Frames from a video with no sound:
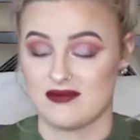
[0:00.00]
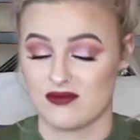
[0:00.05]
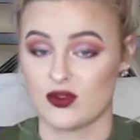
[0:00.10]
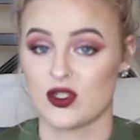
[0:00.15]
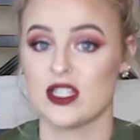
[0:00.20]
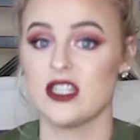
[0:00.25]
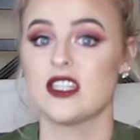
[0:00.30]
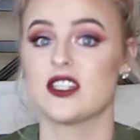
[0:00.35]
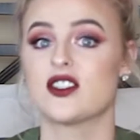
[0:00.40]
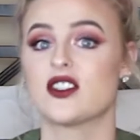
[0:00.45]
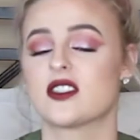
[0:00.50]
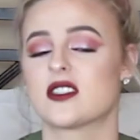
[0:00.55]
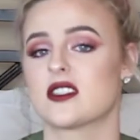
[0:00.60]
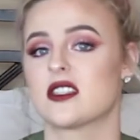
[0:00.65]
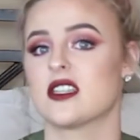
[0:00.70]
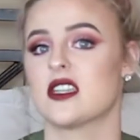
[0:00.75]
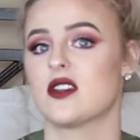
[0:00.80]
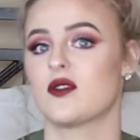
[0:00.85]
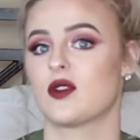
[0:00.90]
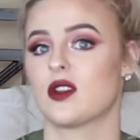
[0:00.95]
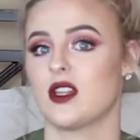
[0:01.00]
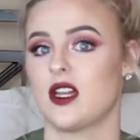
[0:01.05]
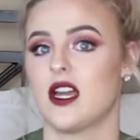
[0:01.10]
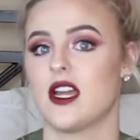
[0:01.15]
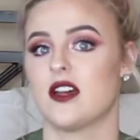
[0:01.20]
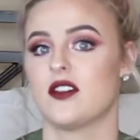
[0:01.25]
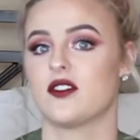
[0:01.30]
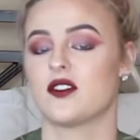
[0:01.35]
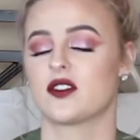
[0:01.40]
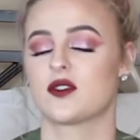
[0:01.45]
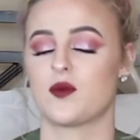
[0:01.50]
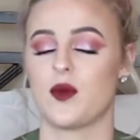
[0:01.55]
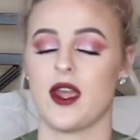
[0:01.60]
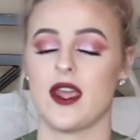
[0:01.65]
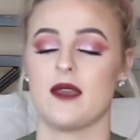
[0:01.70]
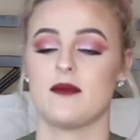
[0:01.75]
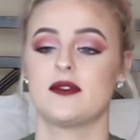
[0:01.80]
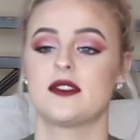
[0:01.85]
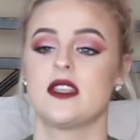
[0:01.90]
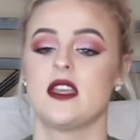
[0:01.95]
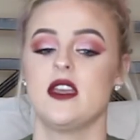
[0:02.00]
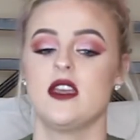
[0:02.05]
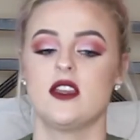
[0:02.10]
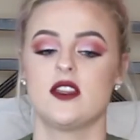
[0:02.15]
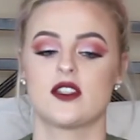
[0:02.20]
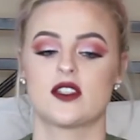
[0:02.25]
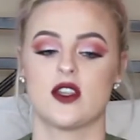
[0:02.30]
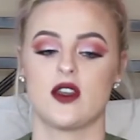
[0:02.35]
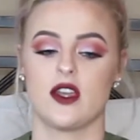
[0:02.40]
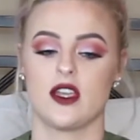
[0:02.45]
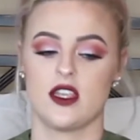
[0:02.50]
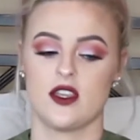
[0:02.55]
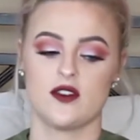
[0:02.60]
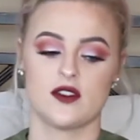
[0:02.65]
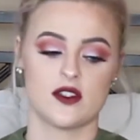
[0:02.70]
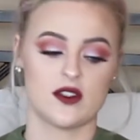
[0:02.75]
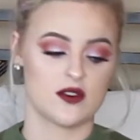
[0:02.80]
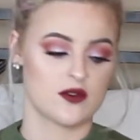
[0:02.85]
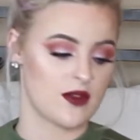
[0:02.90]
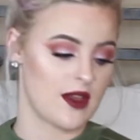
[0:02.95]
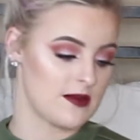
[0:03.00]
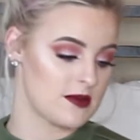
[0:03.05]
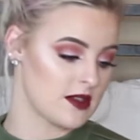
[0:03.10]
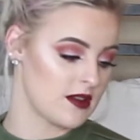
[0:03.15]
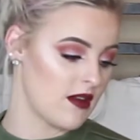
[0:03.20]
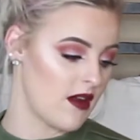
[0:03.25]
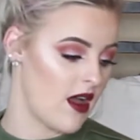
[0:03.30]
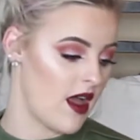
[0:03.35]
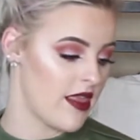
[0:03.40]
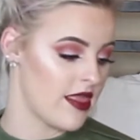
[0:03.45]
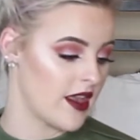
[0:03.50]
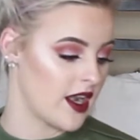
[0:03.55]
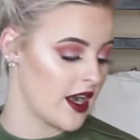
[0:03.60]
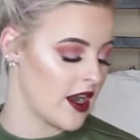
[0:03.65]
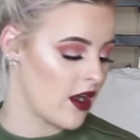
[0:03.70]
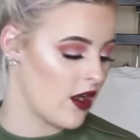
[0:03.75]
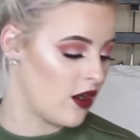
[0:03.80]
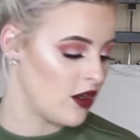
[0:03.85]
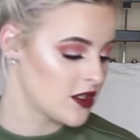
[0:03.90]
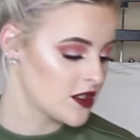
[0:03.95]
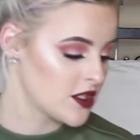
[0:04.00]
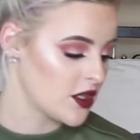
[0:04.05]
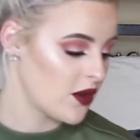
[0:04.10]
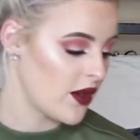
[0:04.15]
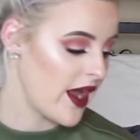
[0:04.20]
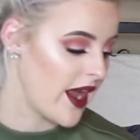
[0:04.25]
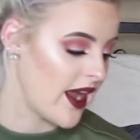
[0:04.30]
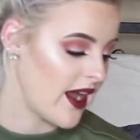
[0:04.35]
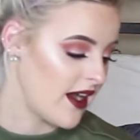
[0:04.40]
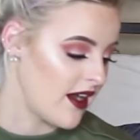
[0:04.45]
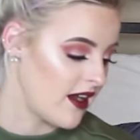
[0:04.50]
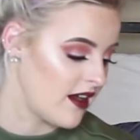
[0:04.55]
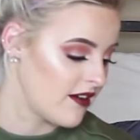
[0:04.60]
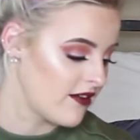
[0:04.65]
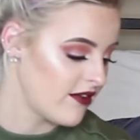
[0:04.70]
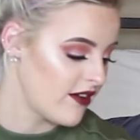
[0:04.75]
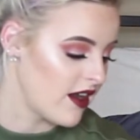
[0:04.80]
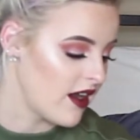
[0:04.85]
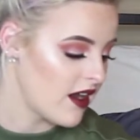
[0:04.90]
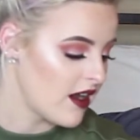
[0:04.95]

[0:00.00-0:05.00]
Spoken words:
religiously rely on those wipes. So I use those wipes a lot, and then I also have,